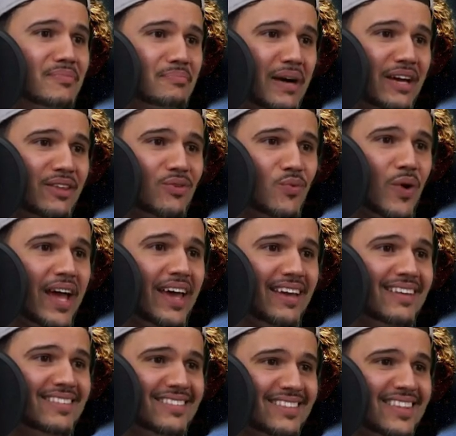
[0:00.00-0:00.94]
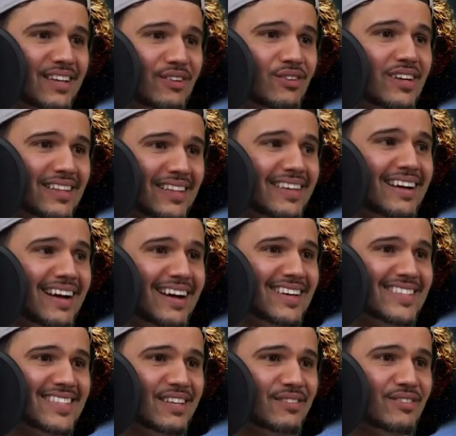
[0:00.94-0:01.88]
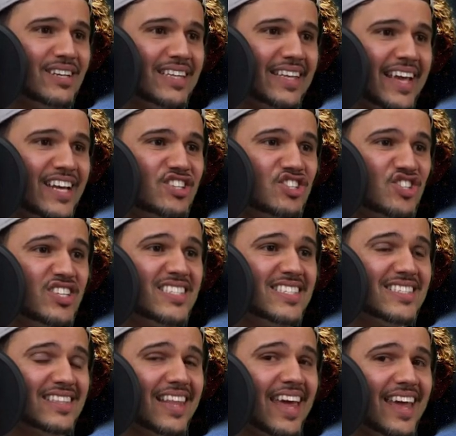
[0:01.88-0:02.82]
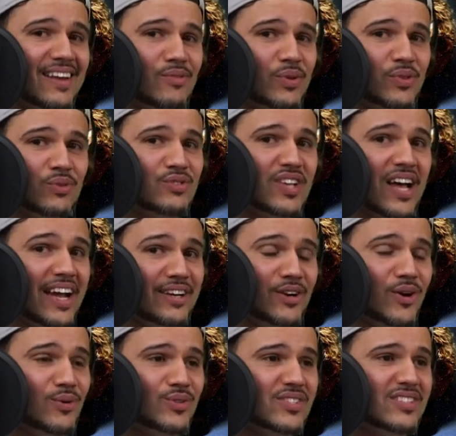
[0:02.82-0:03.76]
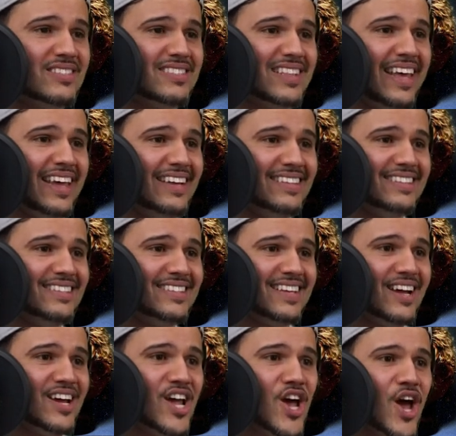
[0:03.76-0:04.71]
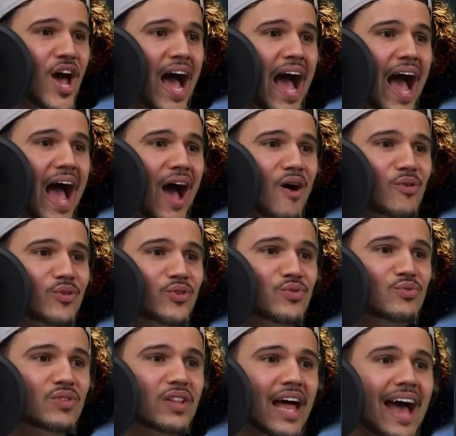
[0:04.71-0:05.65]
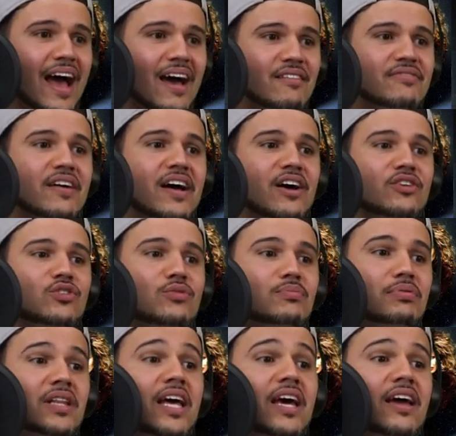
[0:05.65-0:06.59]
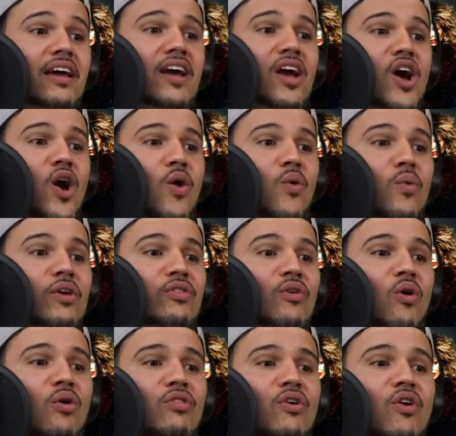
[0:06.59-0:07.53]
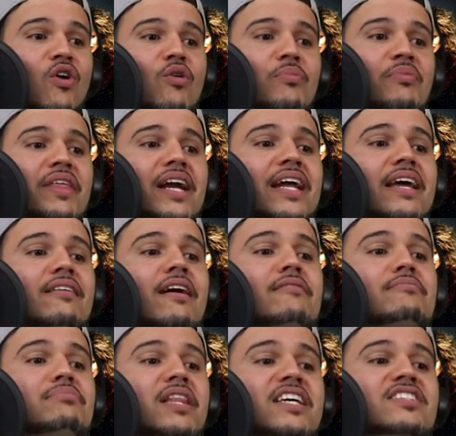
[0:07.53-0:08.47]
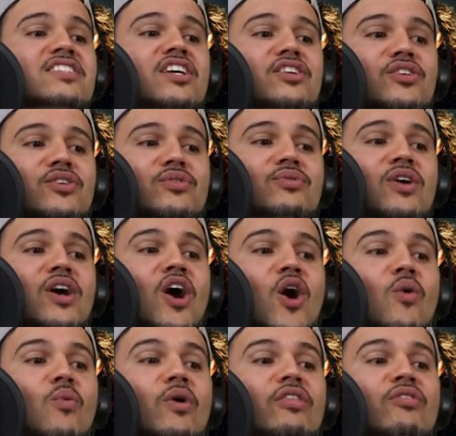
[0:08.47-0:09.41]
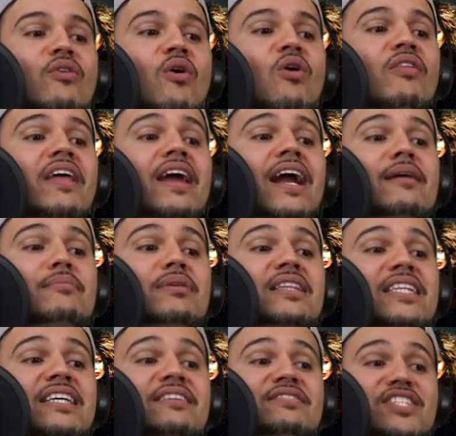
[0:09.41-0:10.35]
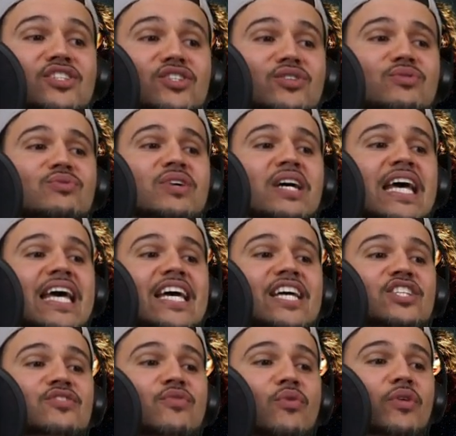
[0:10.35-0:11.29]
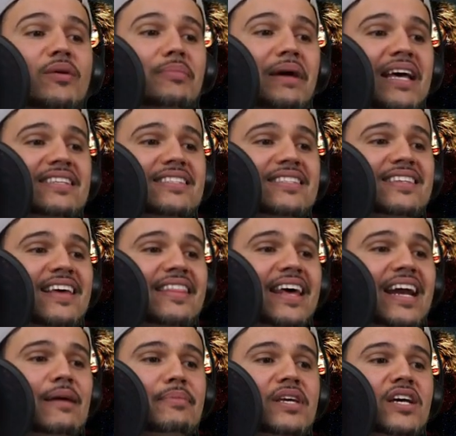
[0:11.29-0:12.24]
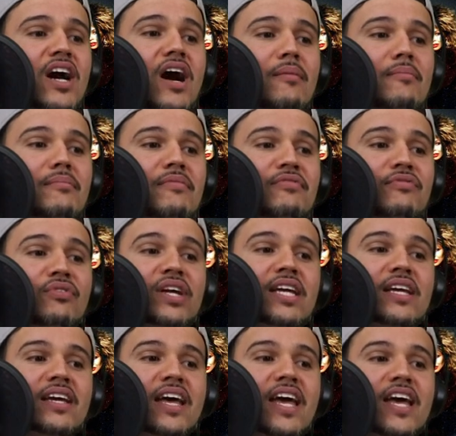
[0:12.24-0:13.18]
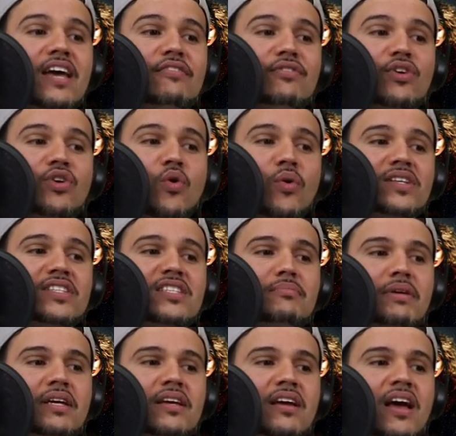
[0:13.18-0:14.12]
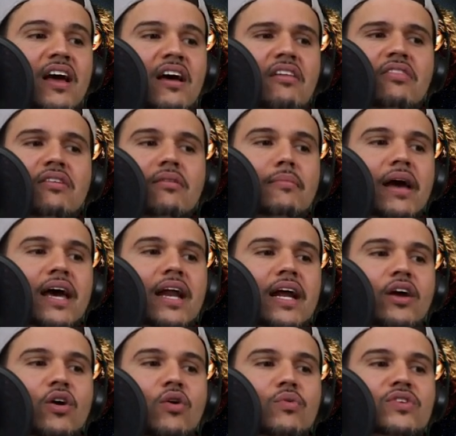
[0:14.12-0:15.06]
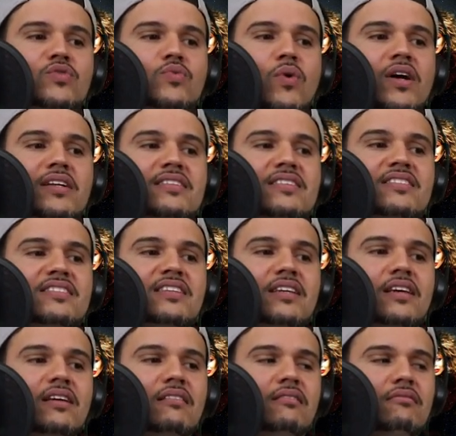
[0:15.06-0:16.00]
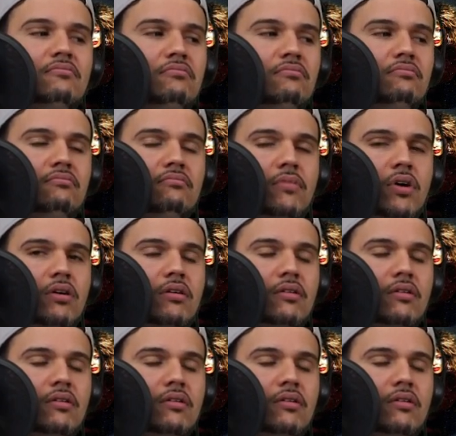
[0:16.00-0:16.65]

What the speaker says: By the way, lyrically, guys, lyrically, and she's slain with those high notes. Slain. How you laugh, how you play, with all the hope that I have placed on you, with all that I believed in you, it's for the best that I become free if you're going to be the man I always wanted to see. Oh,